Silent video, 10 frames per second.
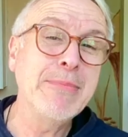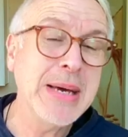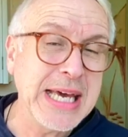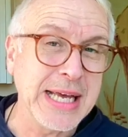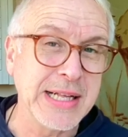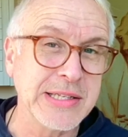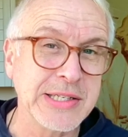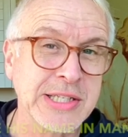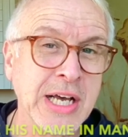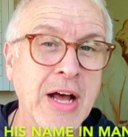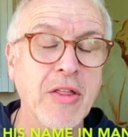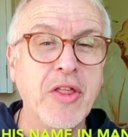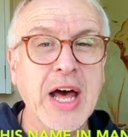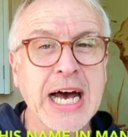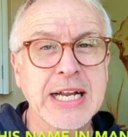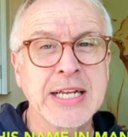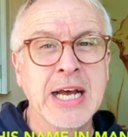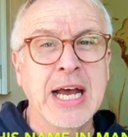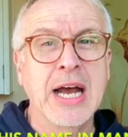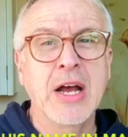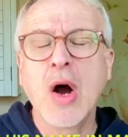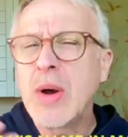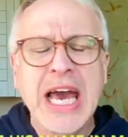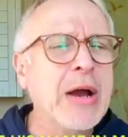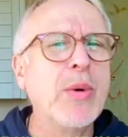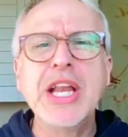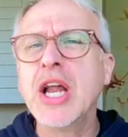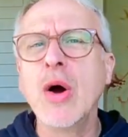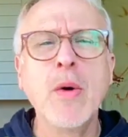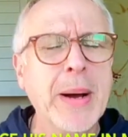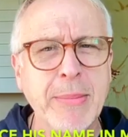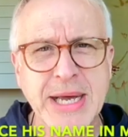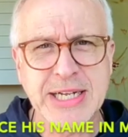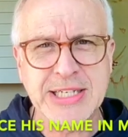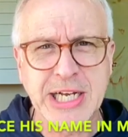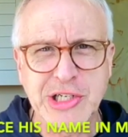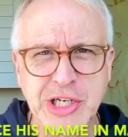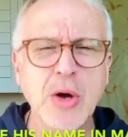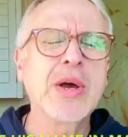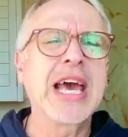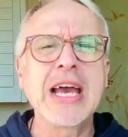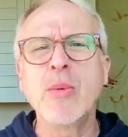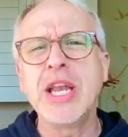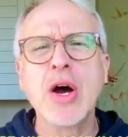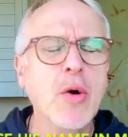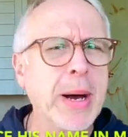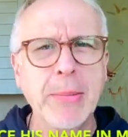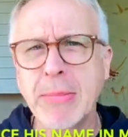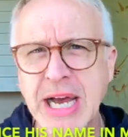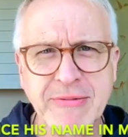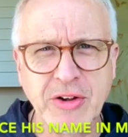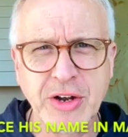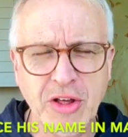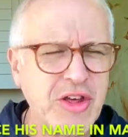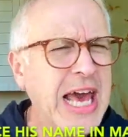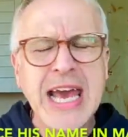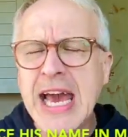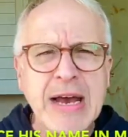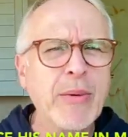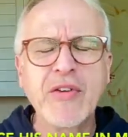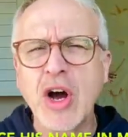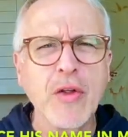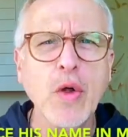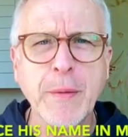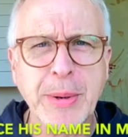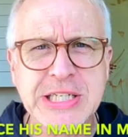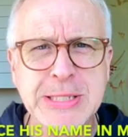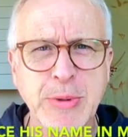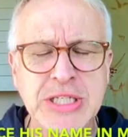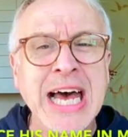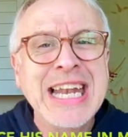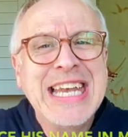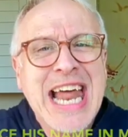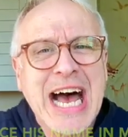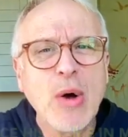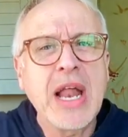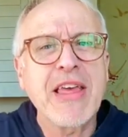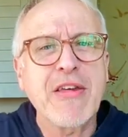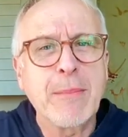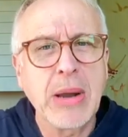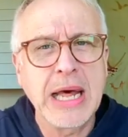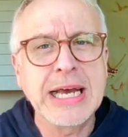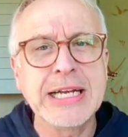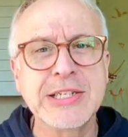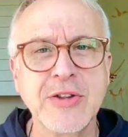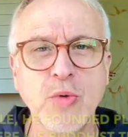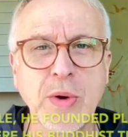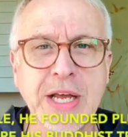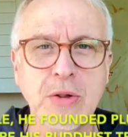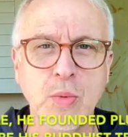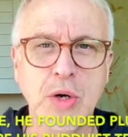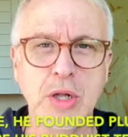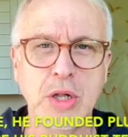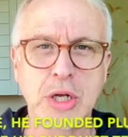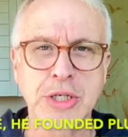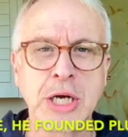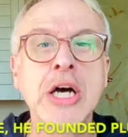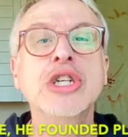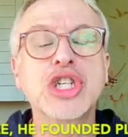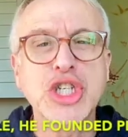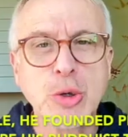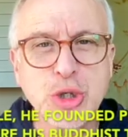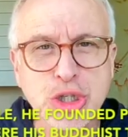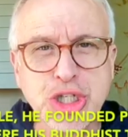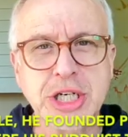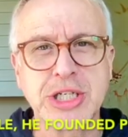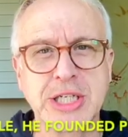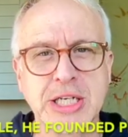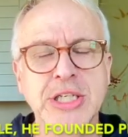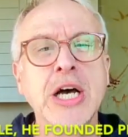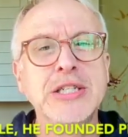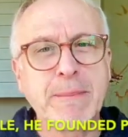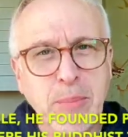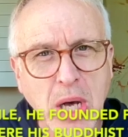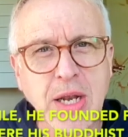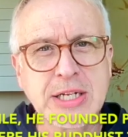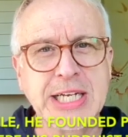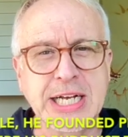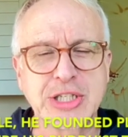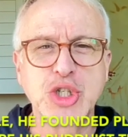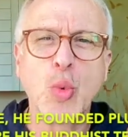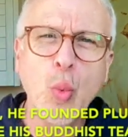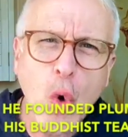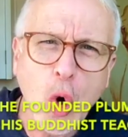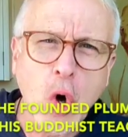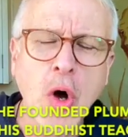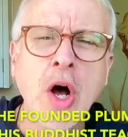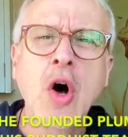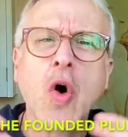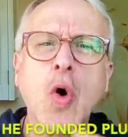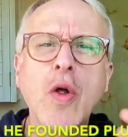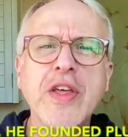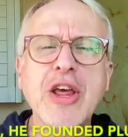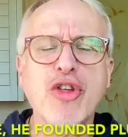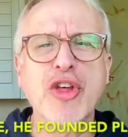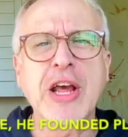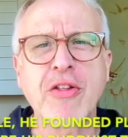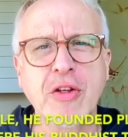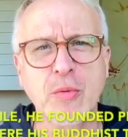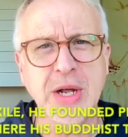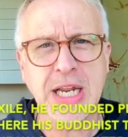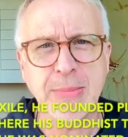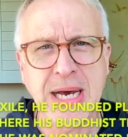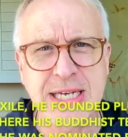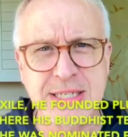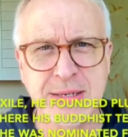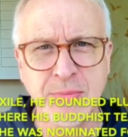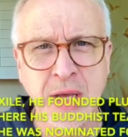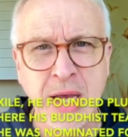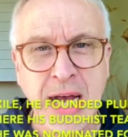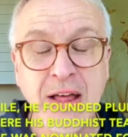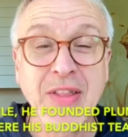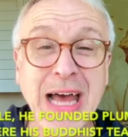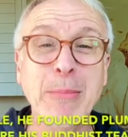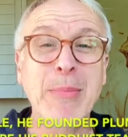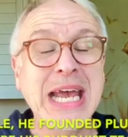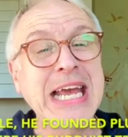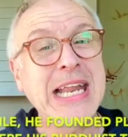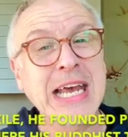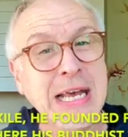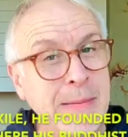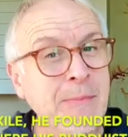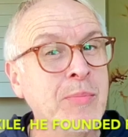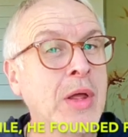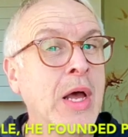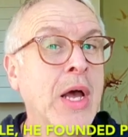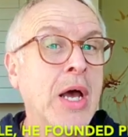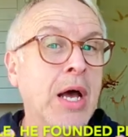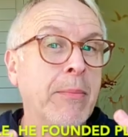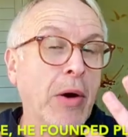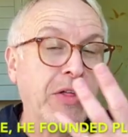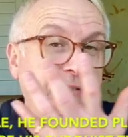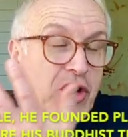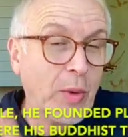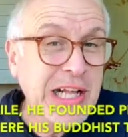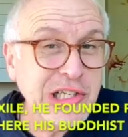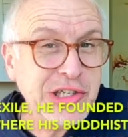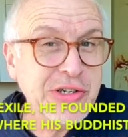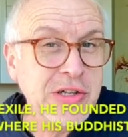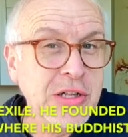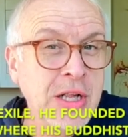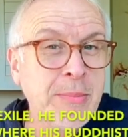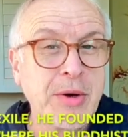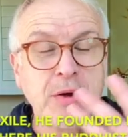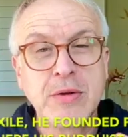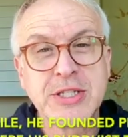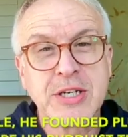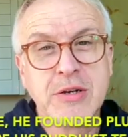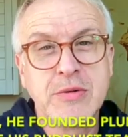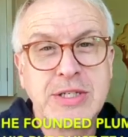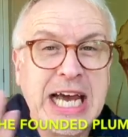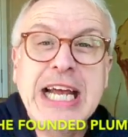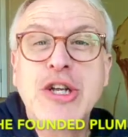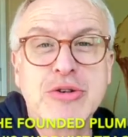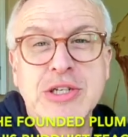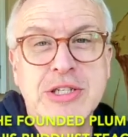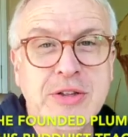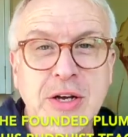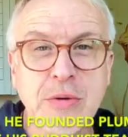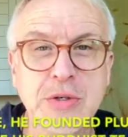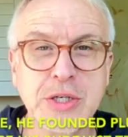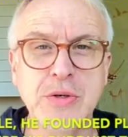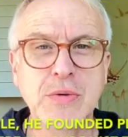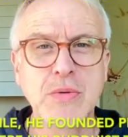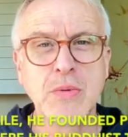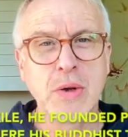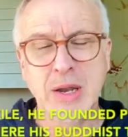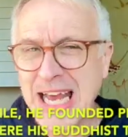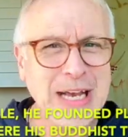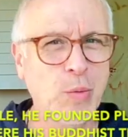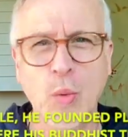means that, okay, we know about meditation. Okay, we know about mindfulness. Yeah, we've got all the principles. Now let's apply it to the real world, to social justice, to politics, to war, all these things that really matter. And that made him both influential, but also dangerous to those who like